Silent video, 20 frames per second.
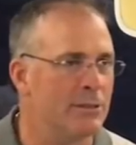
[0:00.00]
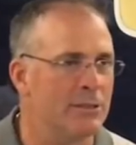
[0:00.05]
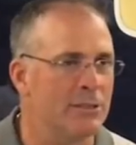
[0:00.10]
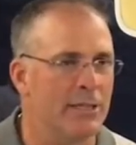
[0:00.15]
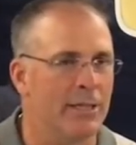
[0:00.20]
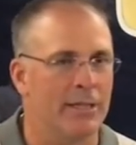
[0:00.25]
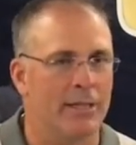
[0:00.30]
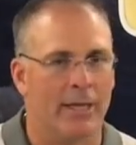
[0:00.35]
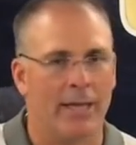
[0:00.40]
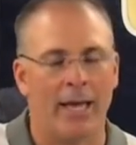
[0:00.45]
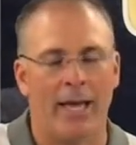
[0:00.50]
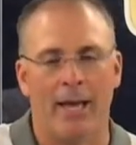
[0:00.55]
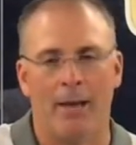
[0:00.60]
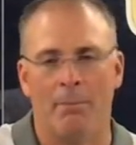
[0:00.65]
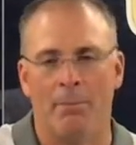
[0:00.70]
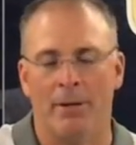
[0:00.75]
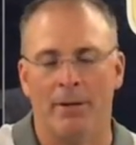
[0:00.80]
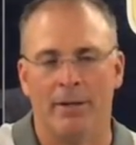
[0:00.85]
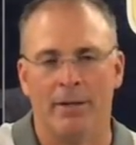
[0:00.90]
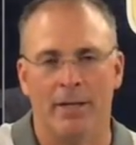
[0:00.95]
to skin the
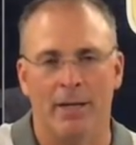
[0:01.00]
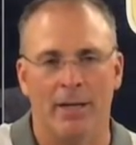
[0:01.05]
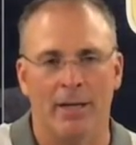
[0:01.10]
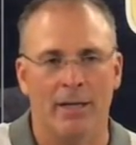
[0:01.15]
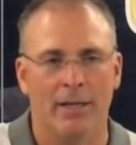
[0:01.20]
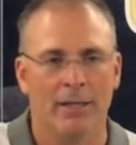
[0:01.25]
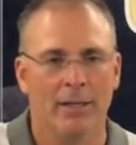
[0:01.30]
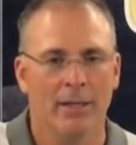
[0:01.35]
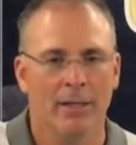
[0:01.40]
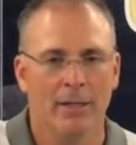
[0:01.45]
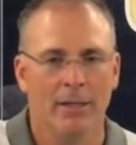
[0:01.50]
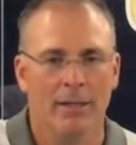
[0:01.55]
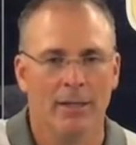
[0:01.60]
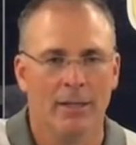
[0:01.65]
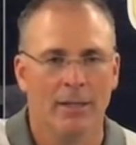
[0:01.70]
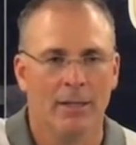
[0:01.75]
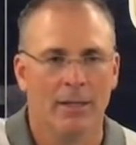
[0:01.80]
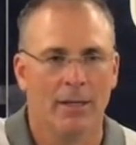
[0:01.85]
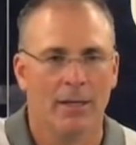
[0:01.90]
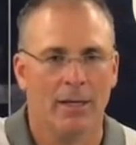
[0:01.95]
cat, but uh,
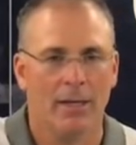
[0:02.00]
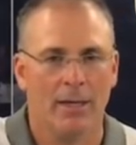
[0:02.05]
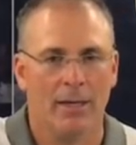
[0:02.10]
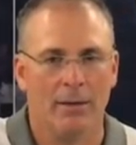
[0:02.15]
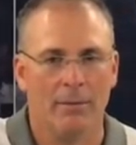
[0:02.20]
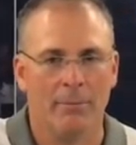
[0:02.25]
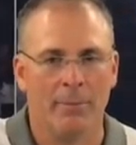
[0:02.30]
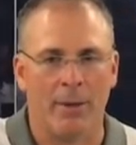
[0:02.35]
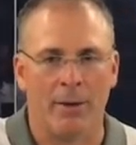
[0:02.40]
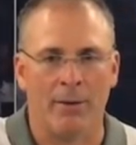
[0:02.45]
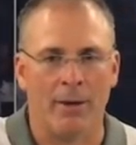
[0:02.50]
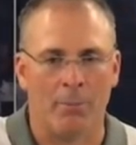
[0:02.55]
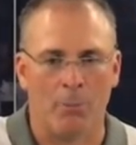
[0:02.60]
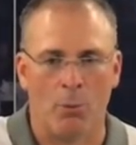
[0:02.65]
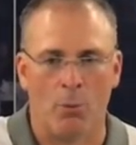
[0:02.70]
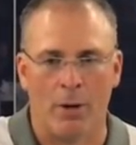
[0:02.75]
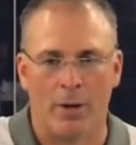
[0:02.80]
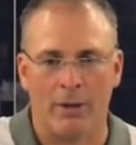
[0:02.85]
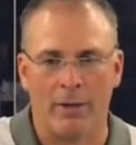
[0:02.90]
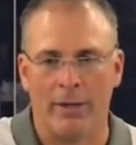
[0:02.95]
you know, number
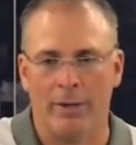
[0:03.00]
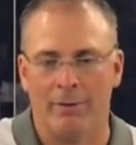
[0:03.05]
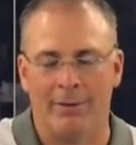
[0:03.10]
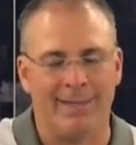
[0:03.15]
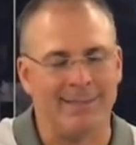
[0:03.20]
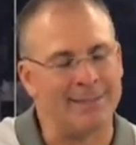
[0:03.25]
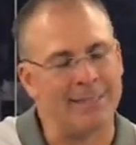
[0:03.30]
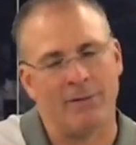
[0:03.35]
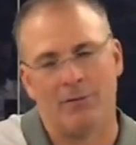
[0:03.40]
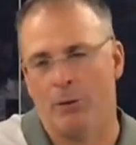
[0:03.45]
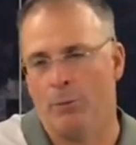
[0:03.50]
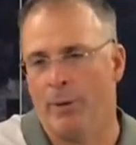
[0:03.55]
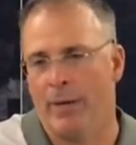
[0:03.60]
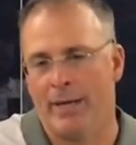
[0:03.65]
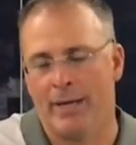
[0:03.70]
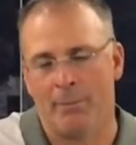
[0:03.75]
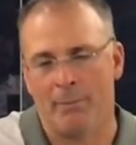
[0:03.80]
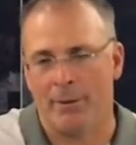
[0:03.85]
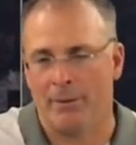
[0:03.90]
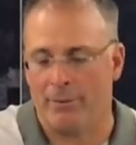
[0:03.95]
one, you know, and it's every
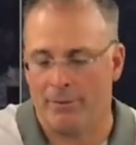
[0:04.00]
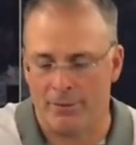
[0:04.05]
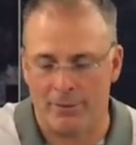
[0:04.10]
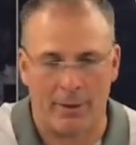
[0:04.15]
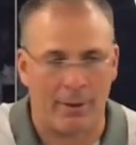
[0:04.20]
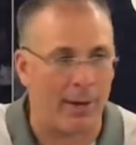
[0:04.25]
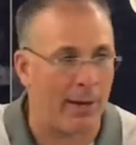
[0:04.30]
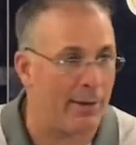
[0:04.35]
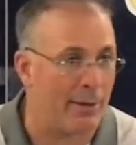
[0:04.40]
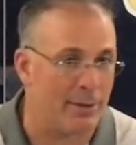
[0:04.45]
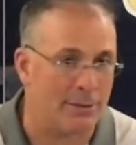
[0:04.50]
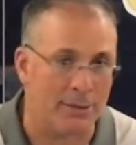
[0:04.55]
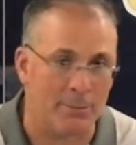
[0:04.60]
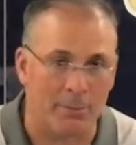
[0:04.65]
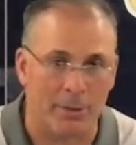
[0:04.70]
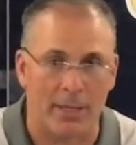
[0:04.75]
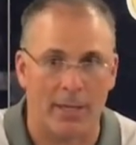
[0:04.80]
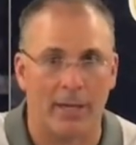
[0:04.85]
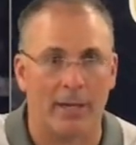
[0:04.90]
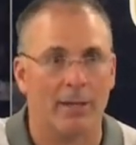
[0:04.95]
week. I mean, you say, how do you
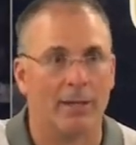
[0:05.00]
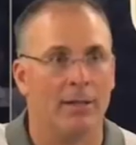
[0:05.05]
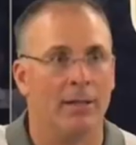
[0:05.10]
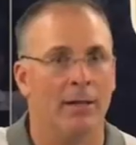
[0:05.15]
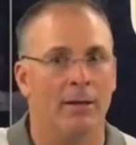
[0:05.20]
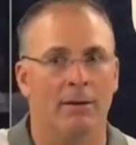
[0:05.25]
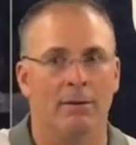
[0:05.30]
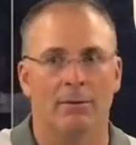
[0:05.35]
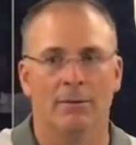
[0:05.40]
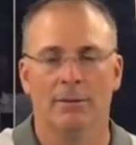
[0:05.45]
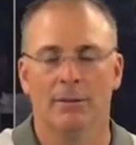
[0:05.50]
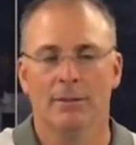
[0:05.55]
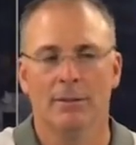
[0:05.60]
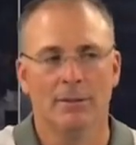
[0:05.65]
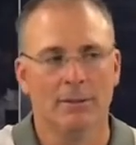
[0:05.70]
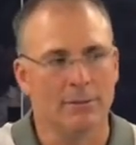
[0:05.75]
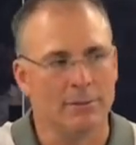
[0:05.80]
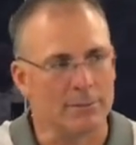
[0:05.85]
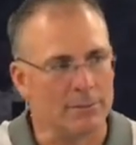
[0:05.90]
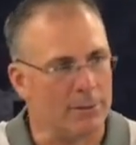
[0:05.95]
simulate? You know,
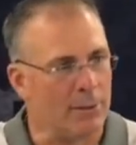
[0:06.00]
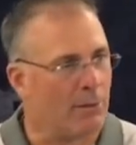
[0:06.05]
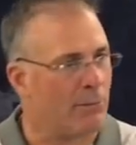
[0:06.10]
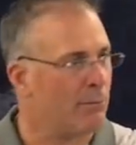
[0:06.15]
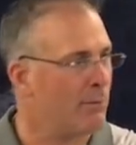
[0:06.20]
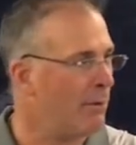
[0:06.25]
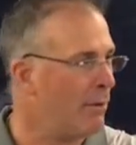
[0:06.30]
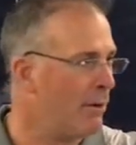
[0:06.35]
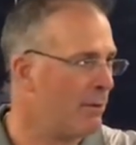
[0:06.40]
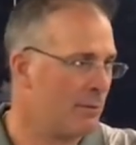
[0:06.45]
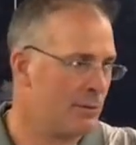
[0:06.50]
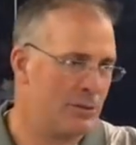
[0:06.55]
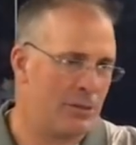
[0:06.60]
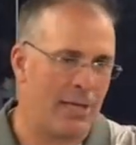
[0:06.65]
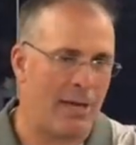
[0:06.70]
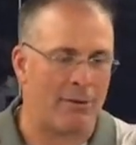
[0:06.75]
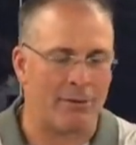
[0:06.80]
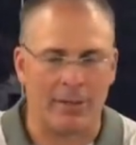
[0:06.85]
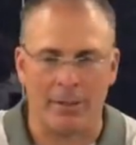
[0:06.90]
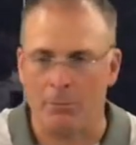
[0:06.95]
our, our
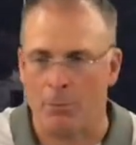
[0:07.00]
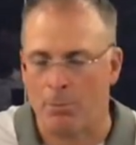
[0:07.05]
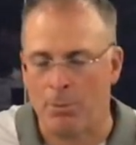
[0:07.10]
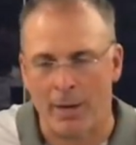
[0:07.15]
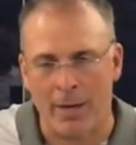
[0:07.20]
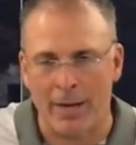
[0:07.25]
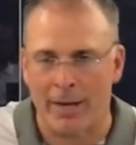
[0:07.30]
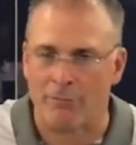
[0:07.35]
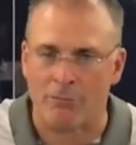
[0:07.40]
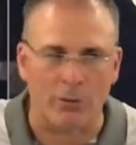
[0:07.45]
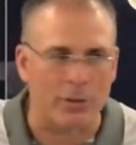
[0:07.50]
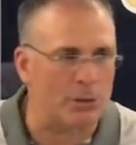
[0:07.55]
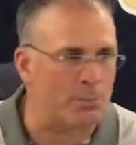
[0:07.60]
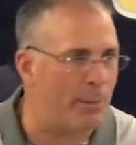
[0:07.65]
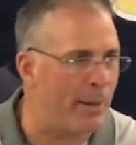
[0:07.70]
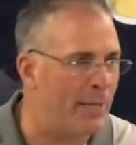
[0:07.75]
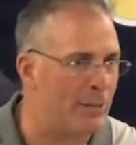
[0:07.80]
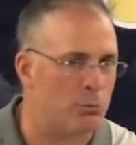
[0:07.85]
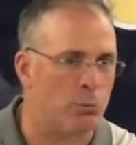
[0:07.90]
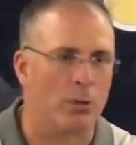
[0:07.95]
scout team will probably have
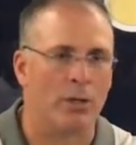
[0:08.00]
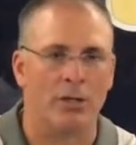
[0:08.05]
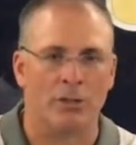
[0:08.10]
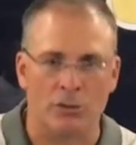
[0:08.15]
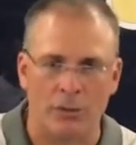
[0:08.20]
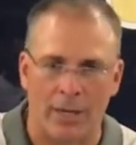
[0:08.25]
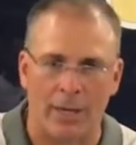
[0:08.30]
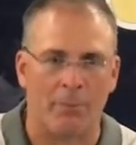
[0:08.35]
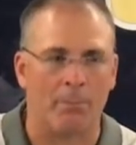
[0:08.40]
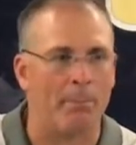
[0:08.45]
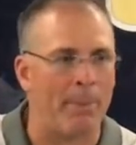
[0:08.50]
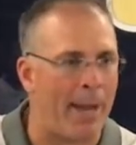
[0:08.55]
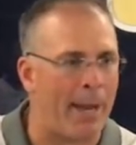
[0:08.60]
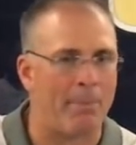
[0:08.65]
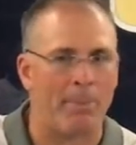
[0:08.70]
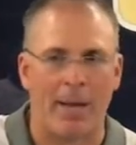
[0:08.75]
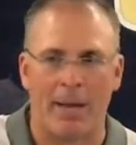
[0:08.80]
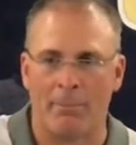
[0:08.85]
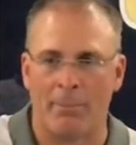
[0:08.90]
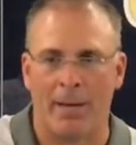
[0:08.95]
wristbands. We're going to try to
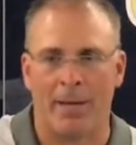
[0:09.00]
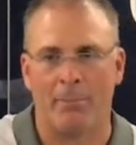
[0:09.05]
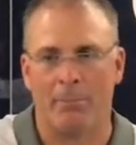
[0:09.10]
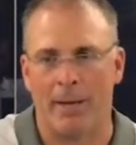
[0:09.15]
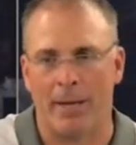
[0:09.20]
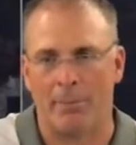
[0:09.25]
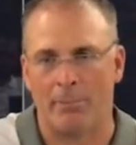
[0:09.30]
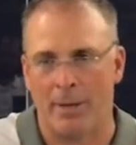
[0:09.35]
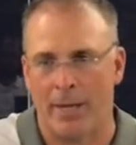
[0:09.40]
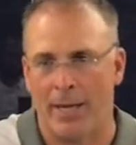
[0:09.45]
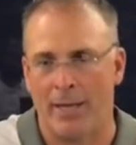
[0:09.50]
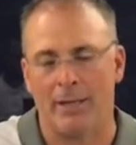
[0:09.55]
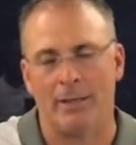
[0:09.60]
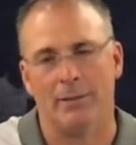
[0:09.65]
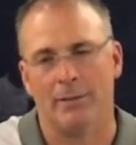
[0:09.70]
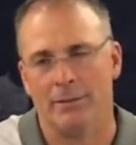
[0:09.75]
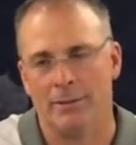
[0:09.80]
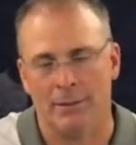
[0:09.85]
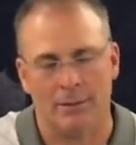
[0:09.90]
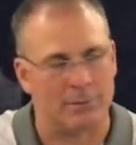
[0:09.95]
bang, bang, bang, bang, bang.
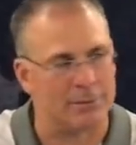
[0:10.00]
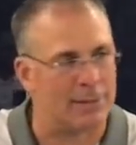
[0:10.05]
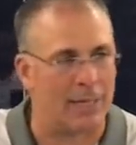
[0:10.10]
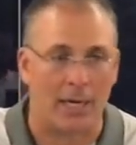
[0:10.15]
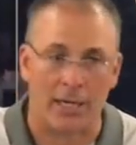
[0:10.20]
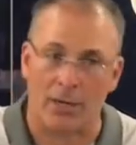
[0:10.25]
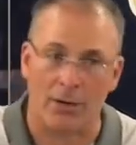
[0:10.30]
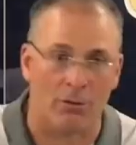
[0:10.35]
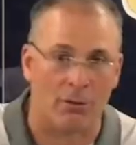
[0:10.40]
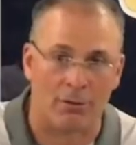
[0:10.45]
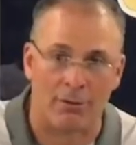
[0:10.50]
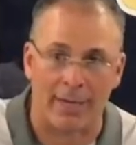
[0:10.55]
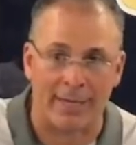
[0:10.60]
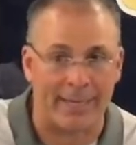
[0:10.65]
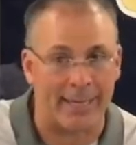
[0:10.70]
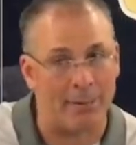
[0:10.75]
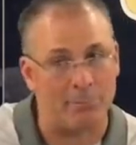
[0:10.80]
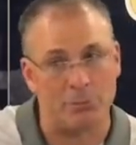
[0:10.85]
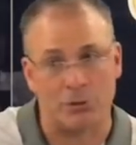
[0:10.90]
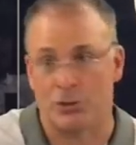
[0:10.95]
You know, it's not going to look like
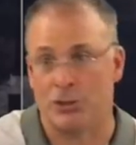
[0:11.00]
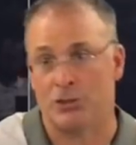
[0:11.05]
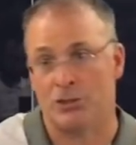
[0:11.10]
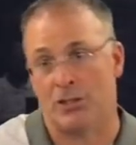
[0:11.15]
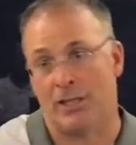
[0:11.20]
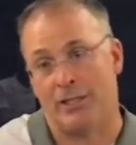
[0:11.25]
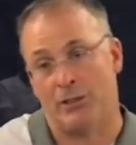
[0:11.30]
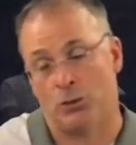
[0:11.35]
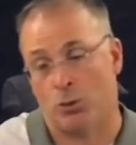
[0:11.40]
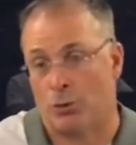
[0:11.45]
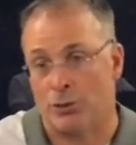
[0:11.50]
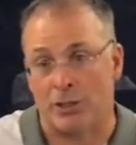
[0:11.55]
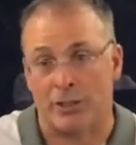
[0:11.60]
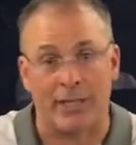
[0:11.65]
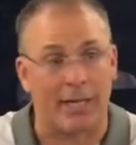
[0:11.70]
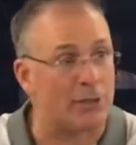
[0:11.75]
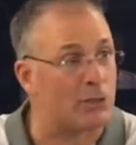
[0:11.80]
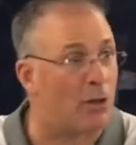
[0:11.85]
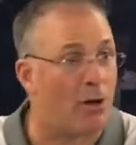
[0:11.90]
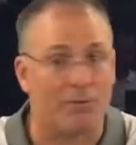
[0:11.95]
them, just like Georgia
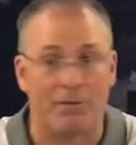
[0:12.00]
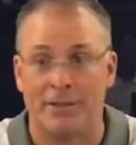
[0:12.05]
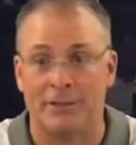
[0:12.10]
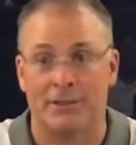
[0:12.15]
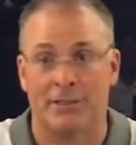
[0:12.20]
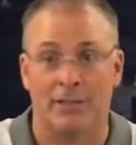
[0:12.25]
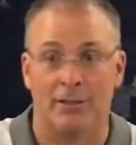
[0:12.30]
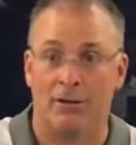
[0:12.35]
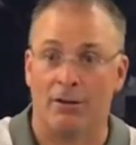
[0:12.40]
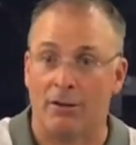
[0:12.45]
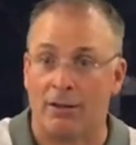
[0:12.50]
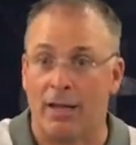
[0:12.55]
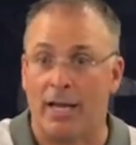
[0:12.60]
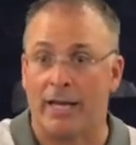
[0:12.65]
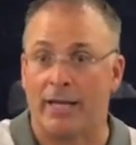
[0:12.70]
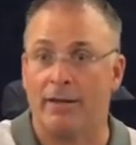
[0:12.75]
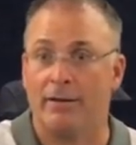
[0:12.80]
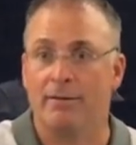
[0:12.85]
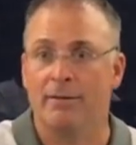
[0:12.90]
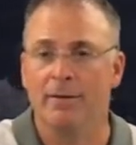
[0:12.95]
Tech's offense didn't look
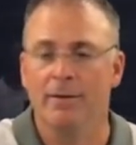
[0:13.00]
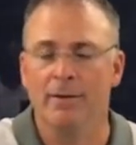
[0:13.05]
like it.